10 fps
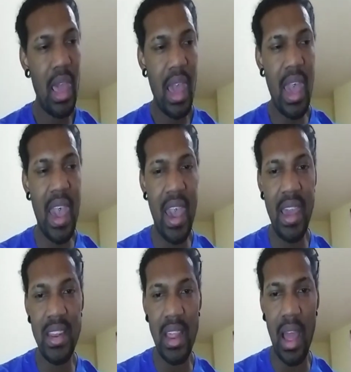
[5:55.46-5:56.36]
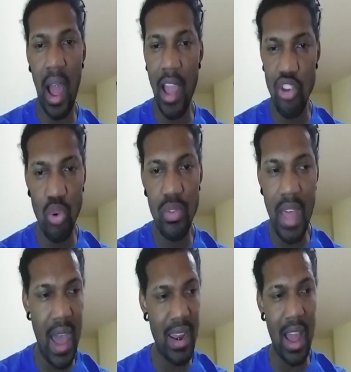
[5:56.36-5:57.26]
and I use
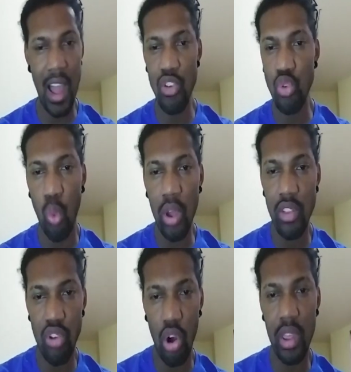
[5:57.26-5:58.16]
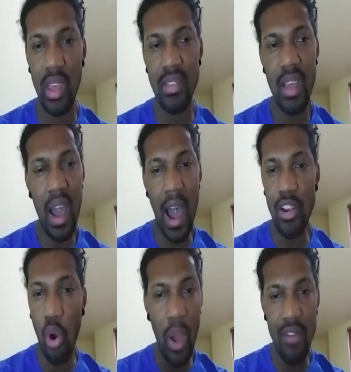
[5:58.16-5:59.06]
that. I use walkie-talkies. I
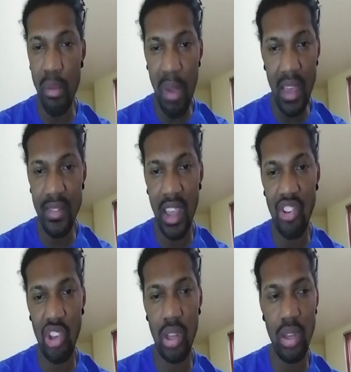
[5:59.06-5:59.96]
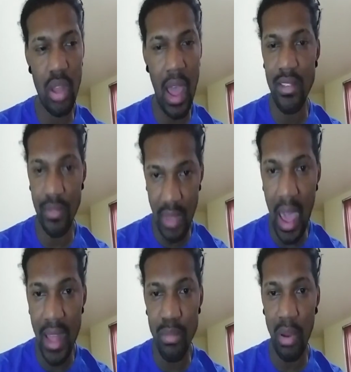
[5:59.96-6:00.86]
don't have a base station as of
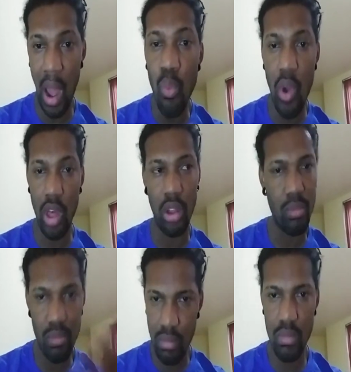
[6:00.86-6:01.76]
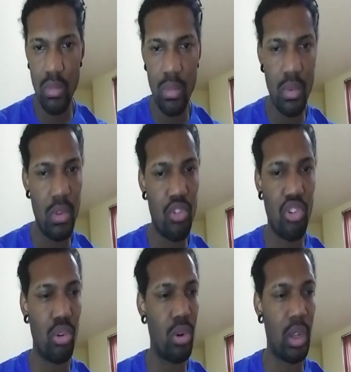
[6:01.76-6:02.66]
yet, but I will
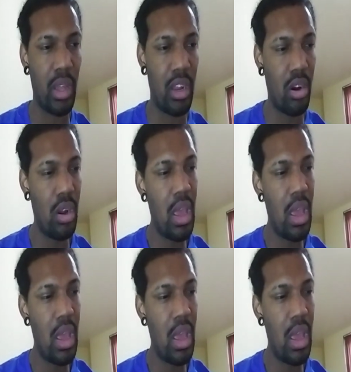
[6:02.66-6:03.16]
sooner or later.